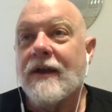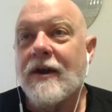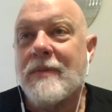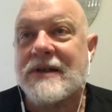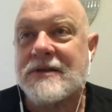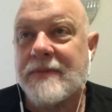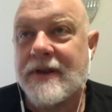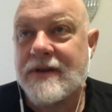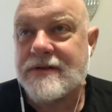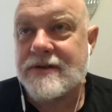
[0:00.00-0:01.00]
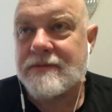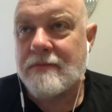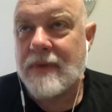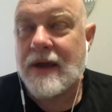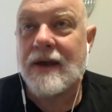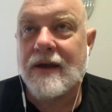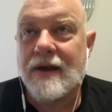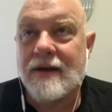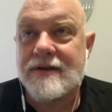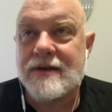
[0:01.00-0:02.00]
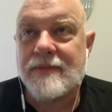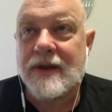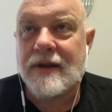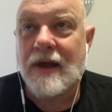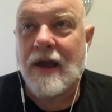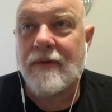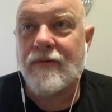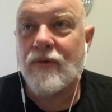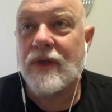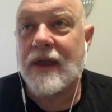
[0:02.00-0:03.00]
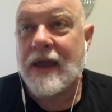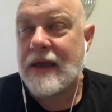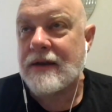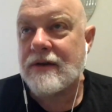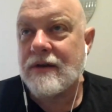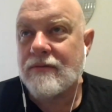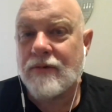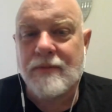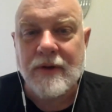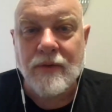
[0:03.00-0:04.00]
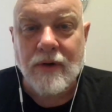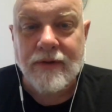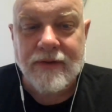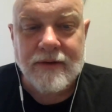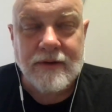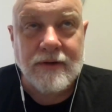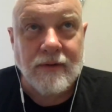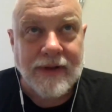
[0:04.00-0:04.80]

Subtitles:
about something that's just meh. Something I really hated would be worth doing